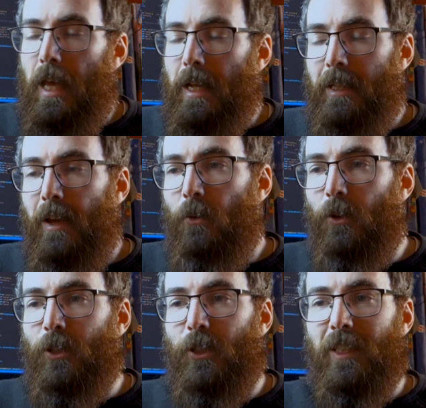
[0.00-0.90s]
And that
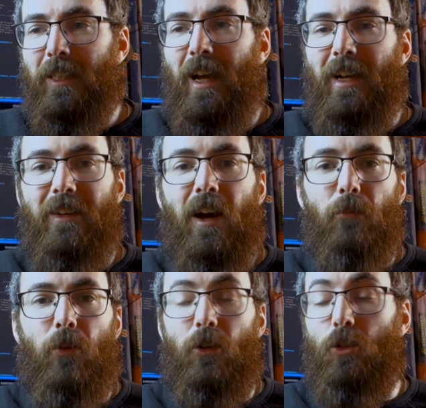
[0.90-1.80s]
was just a
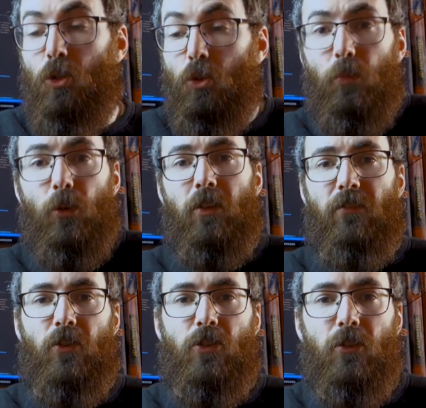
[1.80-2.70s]
nightmare. It's super
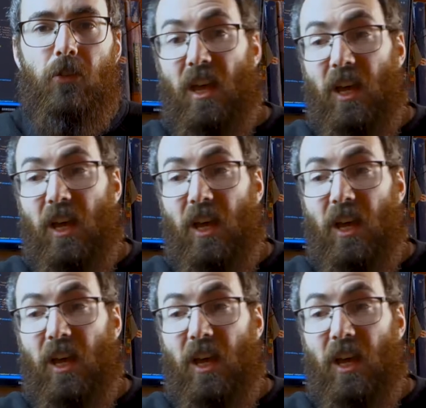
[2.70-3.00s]
inefficient.